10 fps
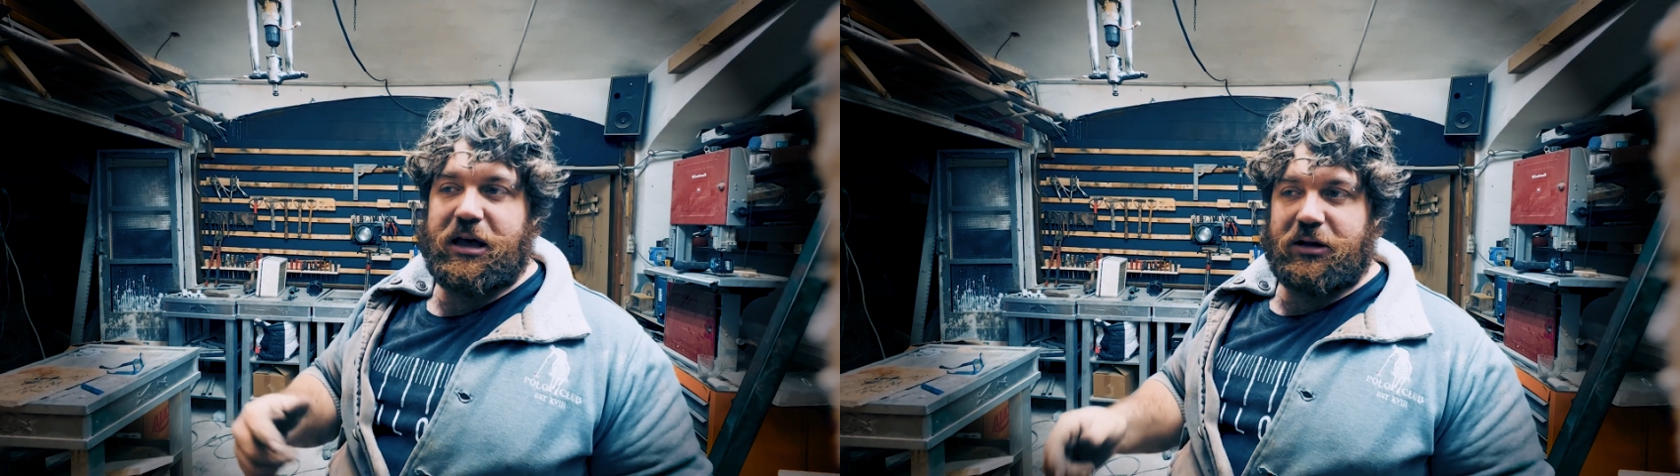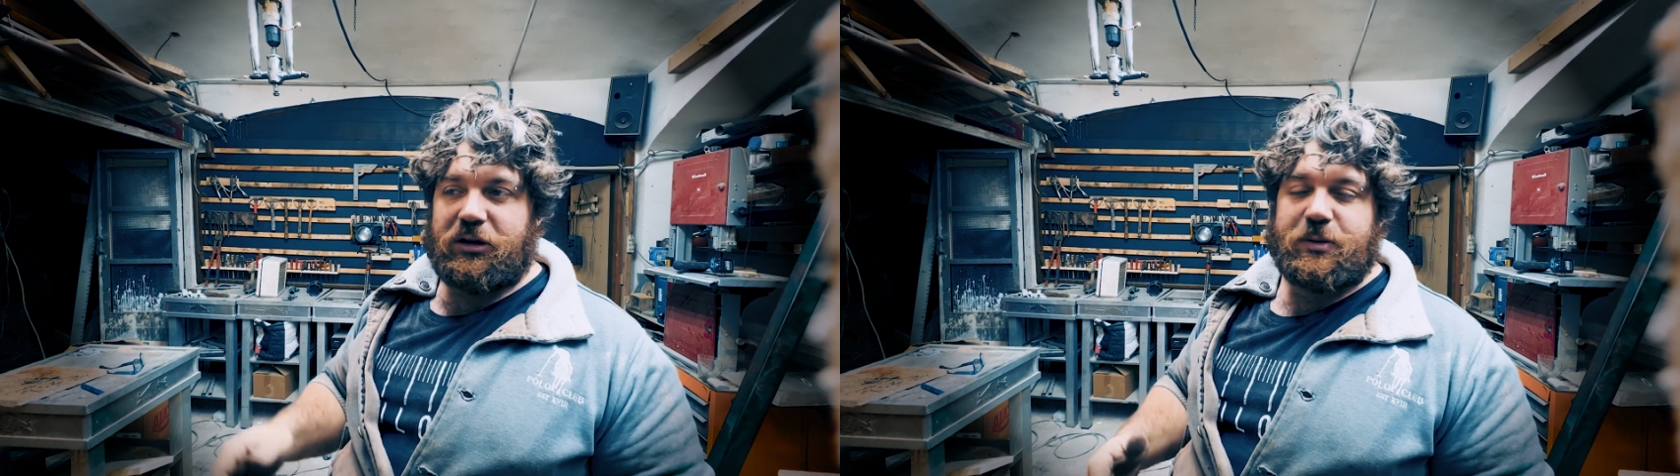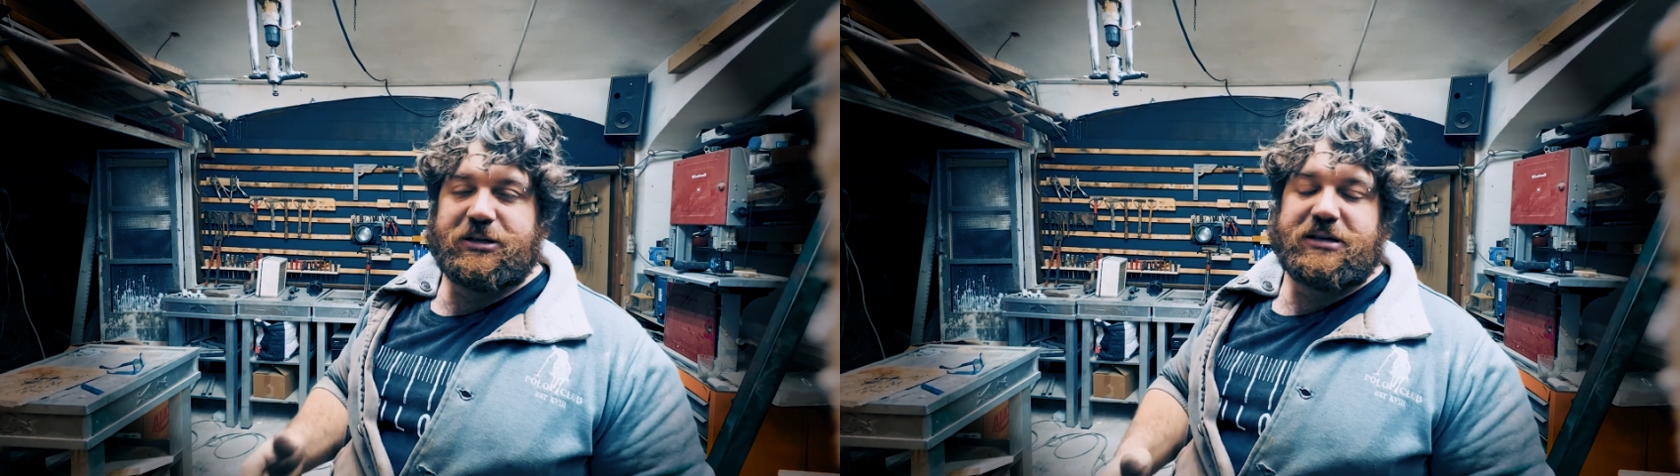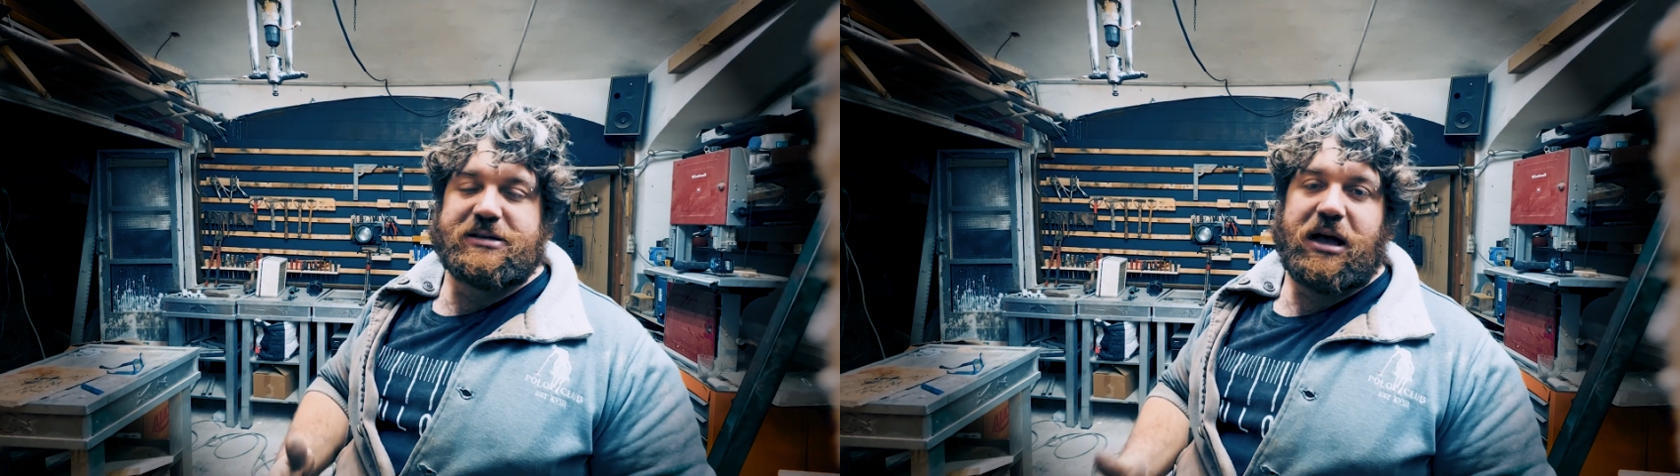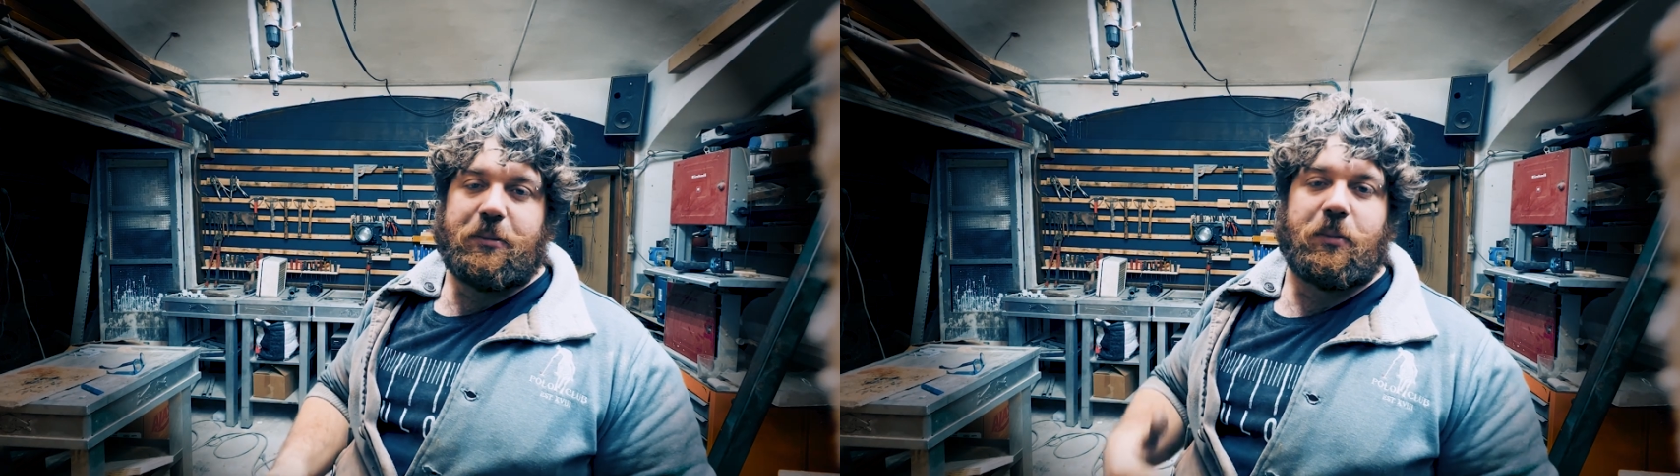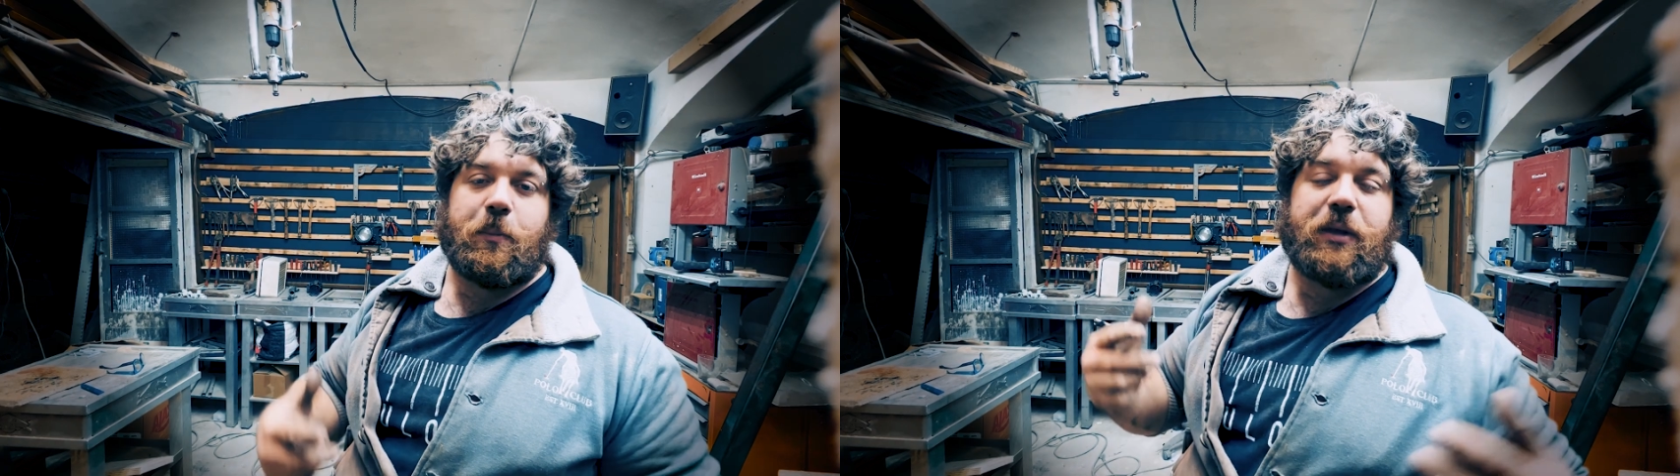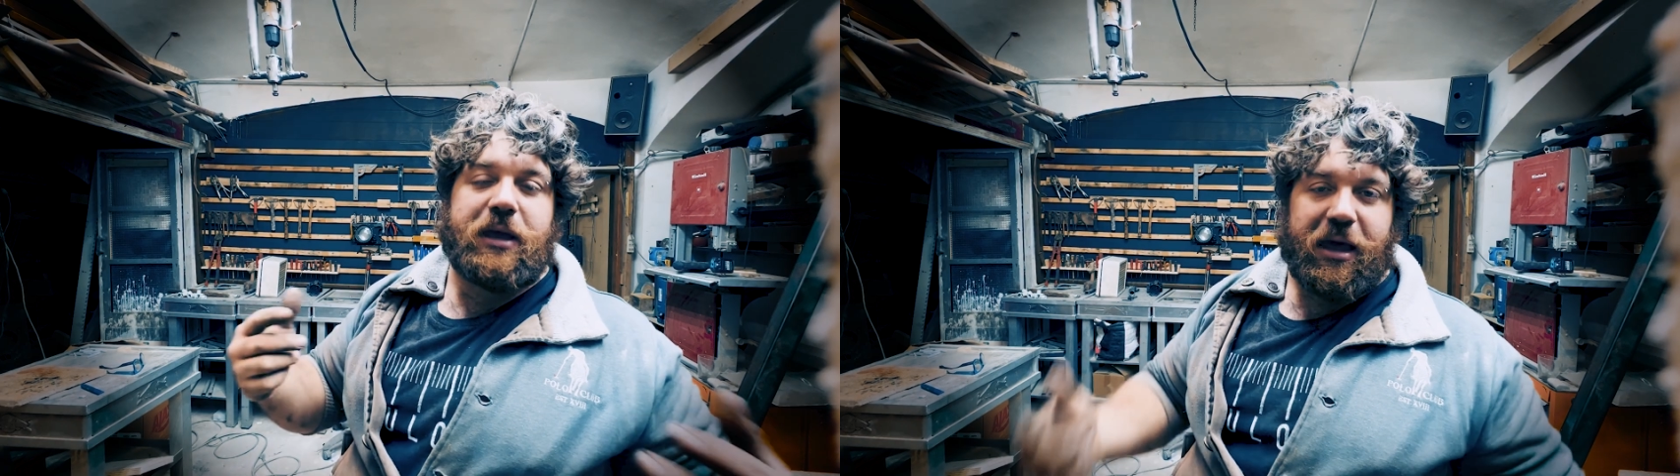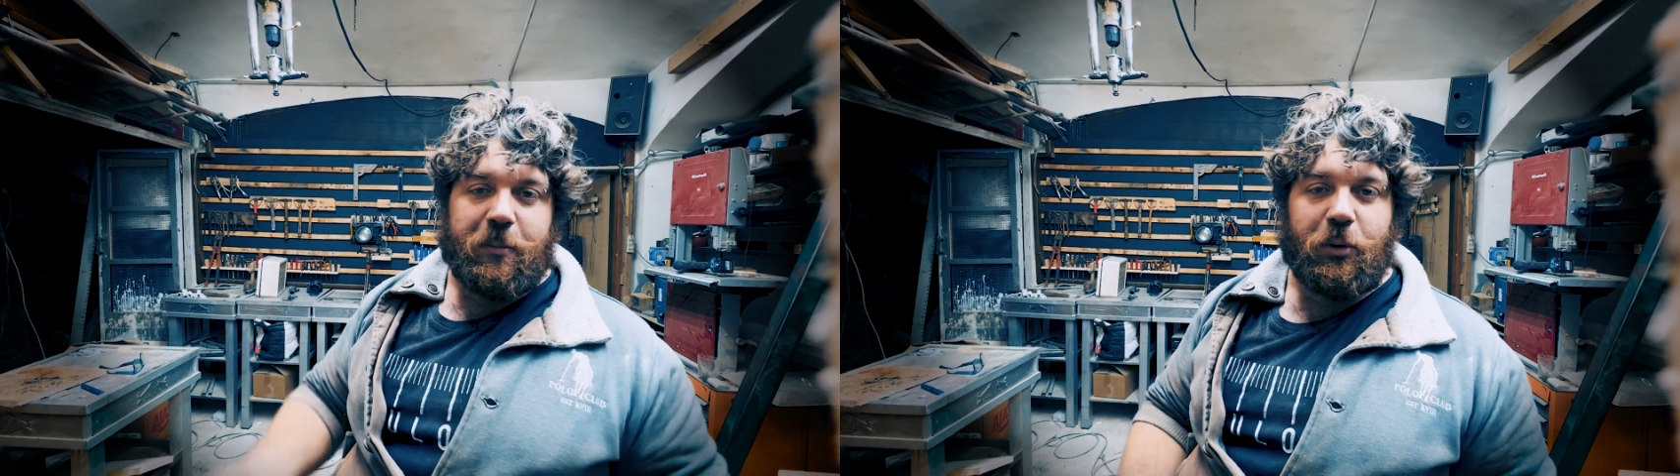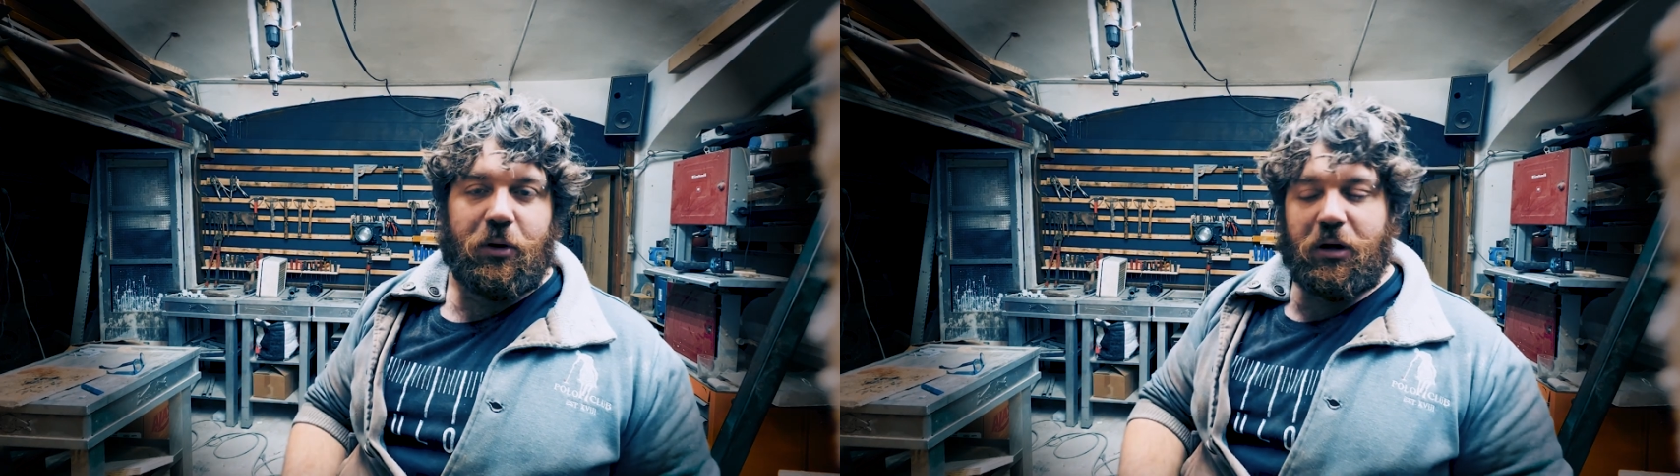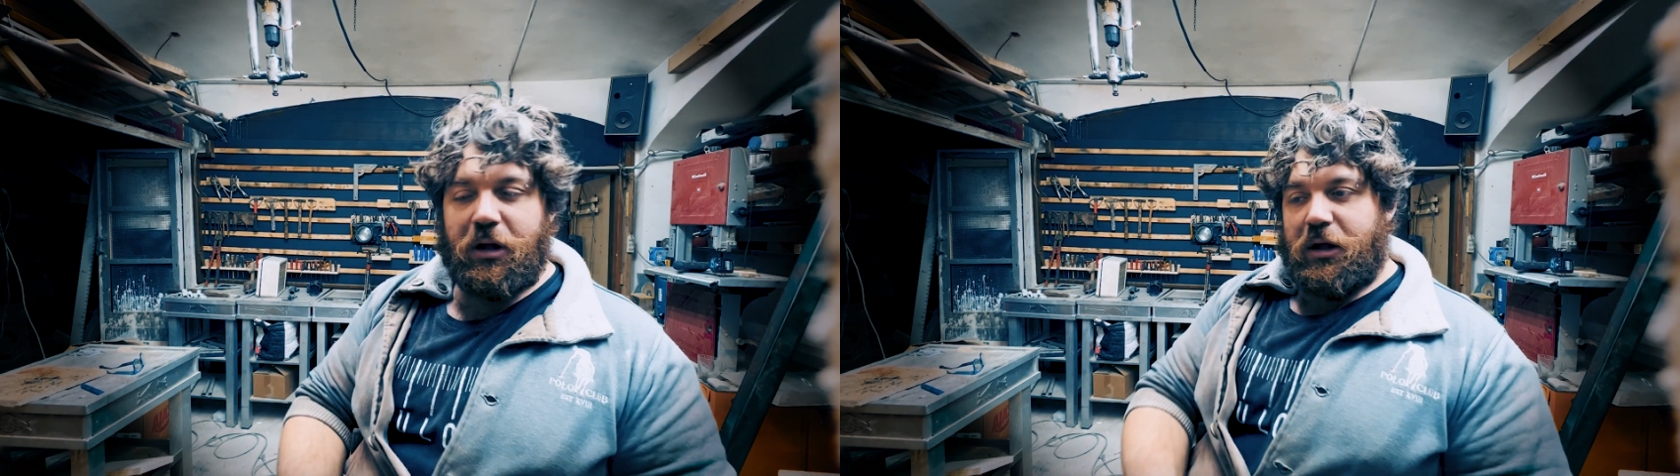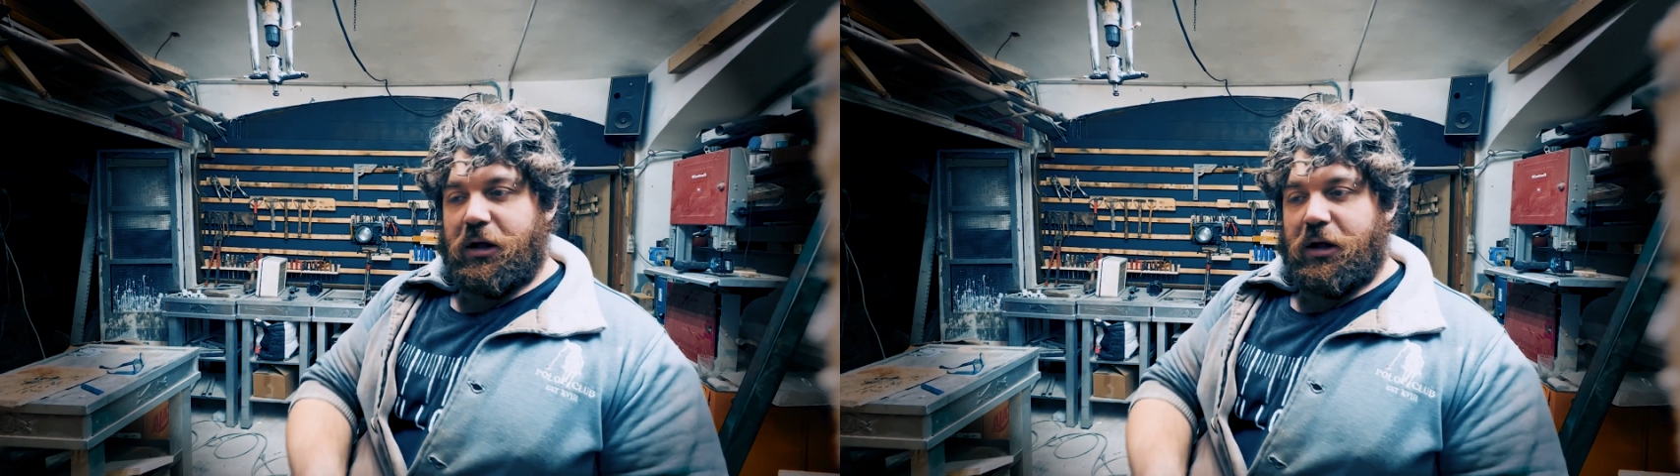and using some cable